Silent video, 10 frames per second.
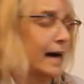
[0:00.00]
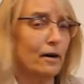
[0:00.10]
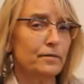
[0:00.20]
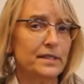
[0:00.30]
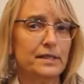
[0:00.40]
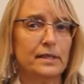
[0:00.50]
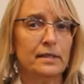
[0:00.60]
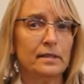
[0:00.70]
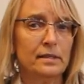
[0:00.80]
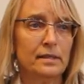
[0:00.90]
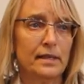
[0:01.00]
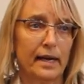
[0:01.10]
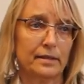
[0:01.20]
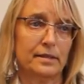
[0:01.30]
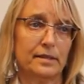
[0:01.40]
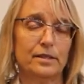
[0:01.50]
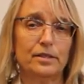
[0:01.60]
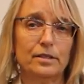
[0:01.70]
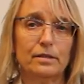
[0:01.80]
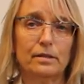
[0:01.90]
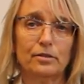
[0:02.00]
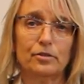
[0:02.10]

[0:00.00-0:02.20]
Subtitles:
Galveston, Texas,